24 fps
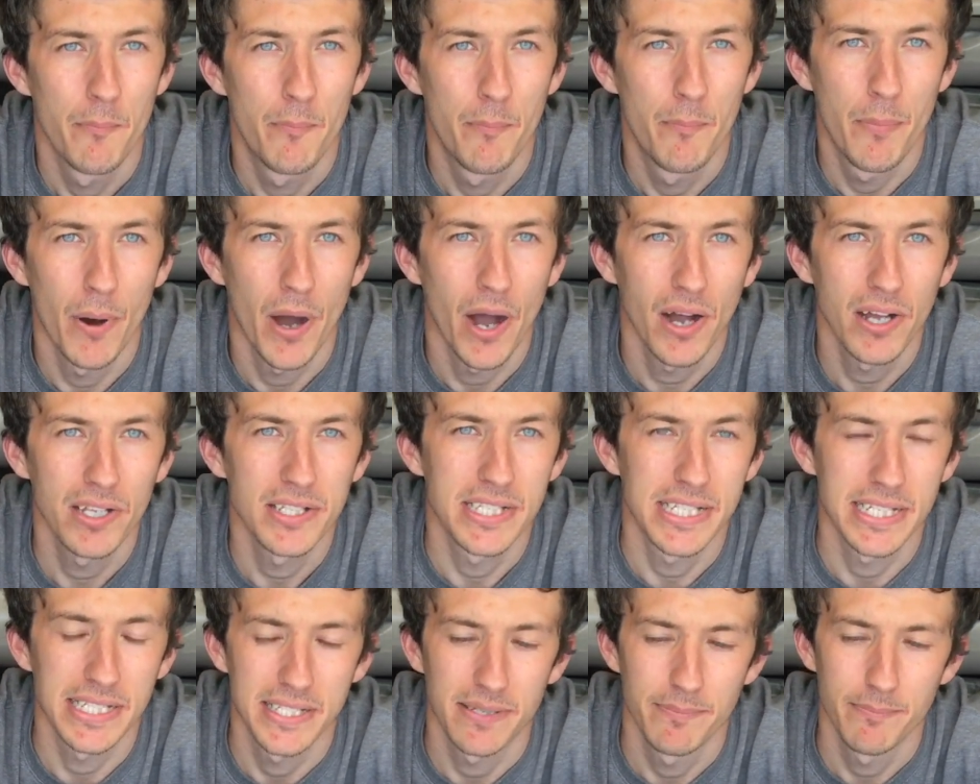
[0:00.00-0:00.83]
But
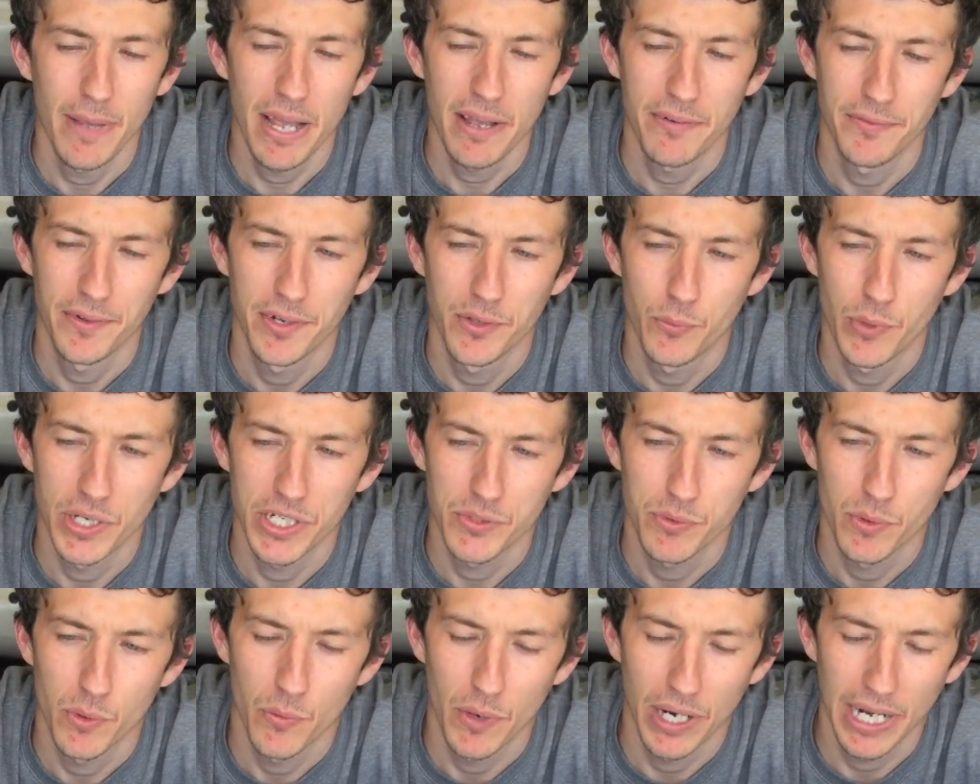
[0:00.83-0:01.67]
it's a method which
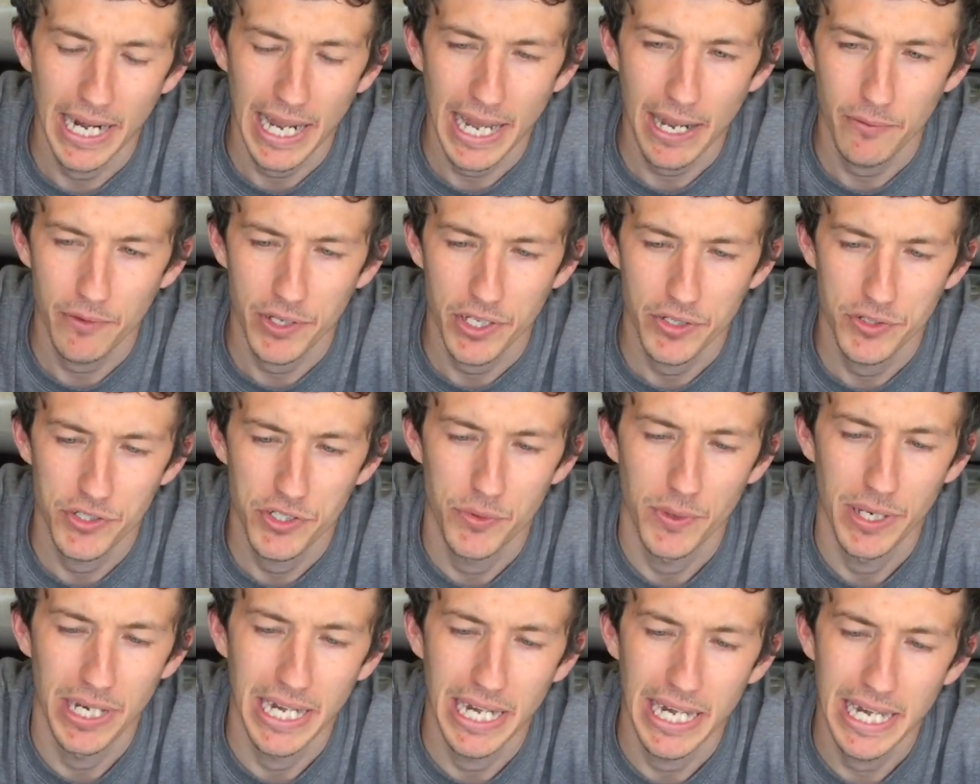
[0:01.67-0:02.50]
will allow you
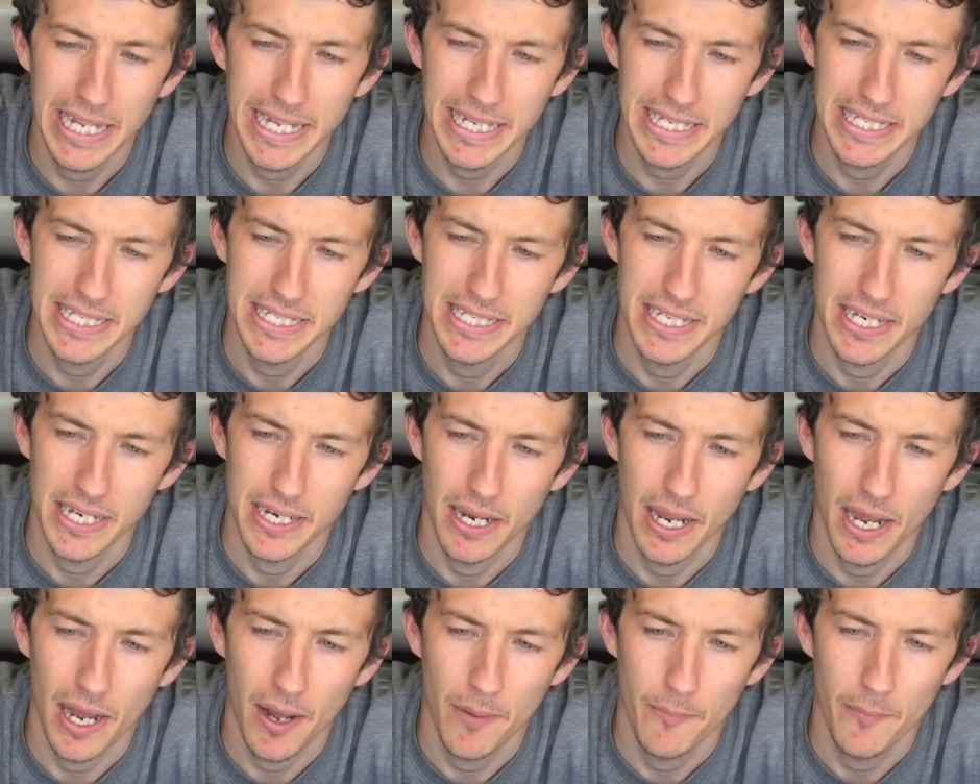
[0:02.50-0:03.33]
to at least
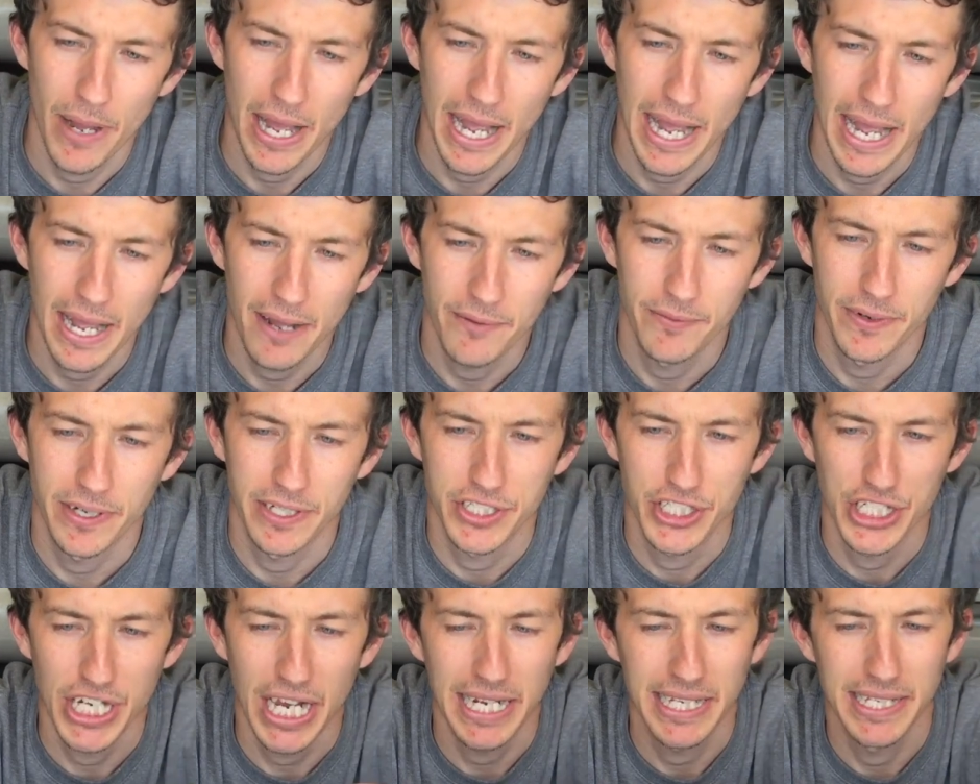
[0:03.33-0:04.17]
have a
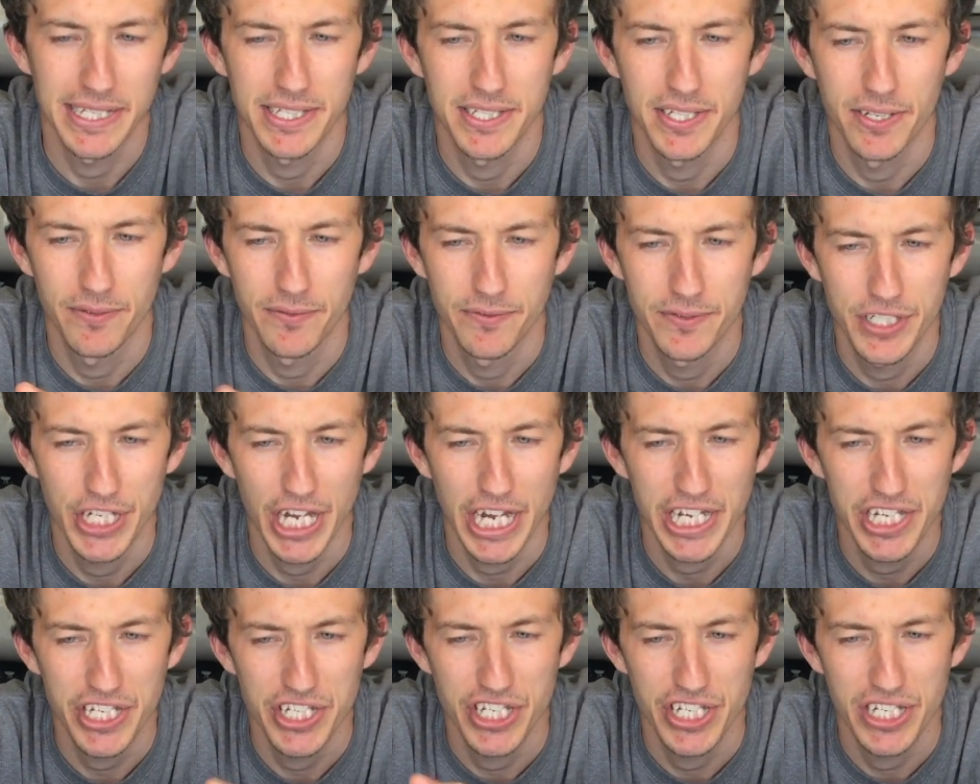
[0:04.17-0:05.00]
chance of
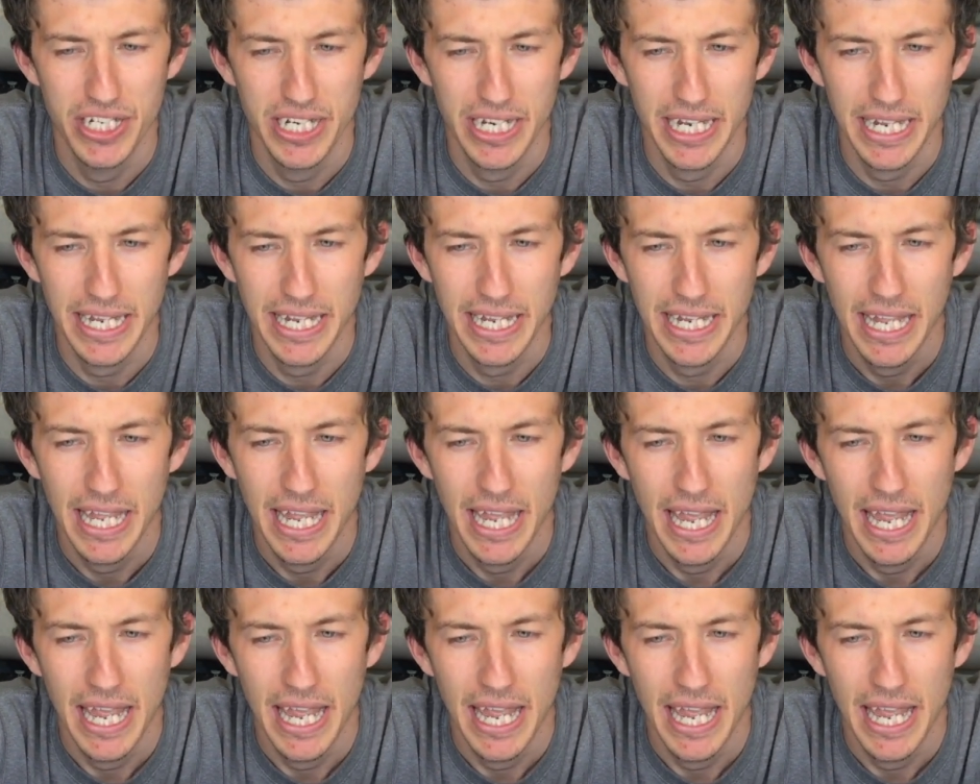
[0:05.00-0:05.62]
changing the